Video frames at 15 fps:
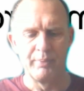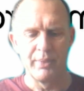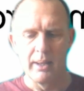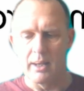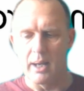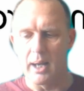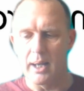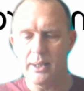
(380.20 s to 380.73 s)

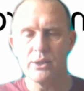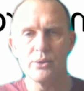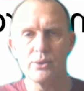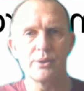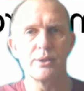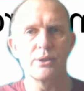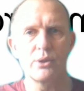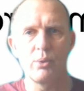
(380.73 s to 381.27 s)
I use
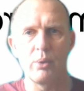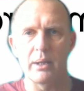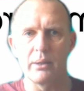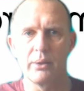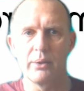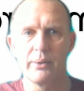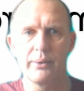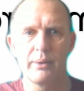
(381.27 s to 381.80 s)
this quite a
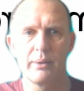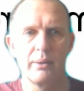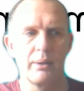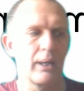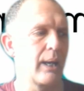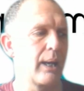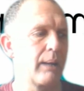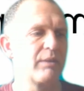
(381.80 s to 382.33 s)
lot.
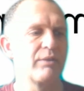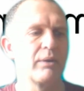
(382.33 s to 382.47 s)
If